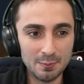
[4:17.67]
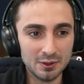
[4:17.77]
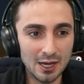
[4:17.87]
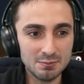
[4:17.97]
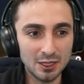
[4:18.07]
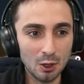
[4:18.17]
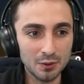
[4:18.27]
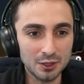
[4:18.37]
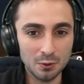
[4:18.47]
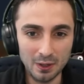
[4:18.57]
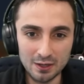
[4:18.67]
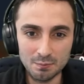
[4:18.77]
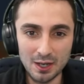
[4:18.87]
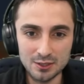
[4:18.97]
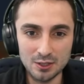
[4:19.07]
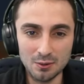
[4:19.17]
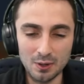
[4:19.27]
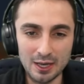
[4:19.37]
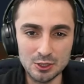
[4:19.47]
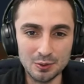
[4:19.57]
times they go in the creative menu
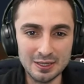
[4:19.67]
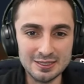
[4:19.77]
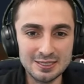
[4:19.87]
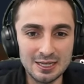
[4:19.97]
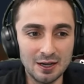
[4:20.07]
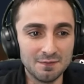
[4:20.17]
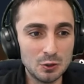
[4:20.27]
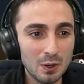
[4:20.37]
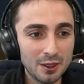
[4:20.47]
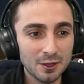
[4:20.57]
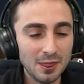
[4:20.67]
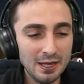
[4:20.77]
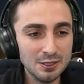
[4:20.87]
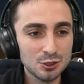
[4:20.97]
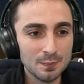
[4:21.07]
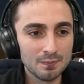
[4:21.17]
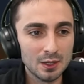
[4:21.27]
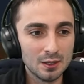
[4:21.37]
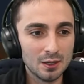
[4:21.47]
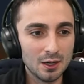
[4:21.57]
and you can see a few other things.
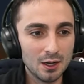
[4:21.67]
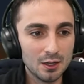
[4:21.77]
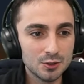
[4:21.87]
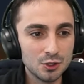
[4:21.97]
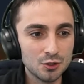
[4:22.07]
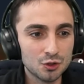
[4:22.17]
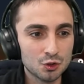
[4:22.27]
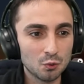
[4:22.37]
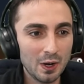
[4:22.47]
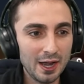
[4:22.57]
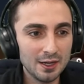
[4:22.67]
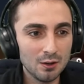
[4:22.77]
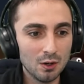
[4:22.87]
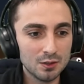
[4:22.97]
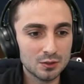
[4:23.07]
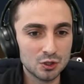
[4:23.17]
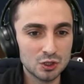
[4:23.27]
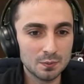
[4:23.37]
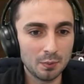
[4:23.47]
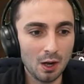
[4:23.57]
So you just drag it to
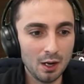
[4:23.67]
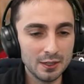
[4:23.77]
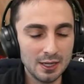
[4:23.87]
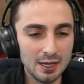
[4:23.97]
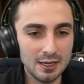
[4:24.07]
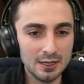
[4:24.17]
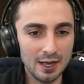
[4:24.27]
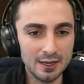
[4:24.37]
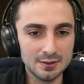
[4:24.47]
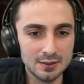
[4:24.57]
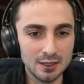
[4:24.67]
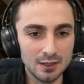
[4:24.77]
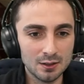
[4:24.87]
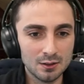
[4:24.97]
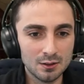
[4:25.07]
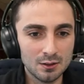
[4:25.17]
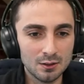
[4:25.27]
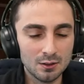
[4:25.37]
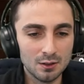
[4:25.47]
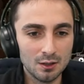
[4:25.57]
spawn in entity.
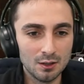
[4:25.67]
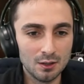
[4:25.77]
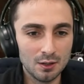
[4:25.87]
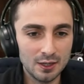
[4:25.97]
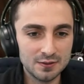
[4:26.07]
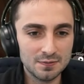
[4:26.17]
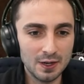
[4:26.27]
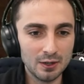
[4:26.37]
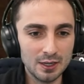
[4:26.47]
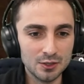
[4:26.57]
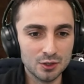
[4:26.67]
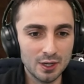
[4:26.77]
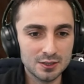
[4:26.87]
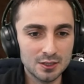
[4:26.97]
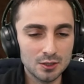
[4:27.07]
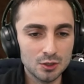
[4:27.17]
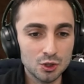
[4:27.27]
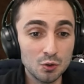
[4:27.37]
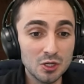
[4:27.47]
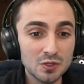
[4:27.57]
That's very interesting.
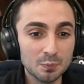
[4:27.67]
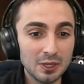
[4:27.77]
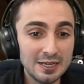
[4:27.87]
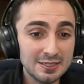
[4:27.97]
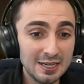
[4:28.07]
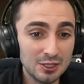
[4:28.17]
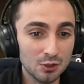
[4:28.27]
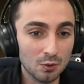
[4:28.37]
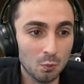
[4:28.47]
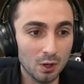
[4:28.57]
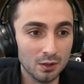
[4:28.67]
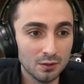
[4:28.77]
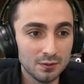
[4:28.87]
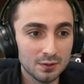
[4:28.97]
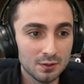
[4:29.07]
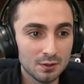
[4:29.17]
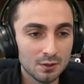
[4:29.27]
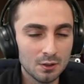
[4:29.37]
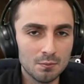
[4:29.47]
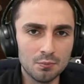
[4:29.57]
So you can just place it in your world.
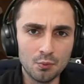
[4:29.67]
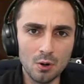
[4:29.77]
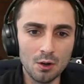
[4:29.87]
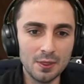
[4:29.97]
Bro,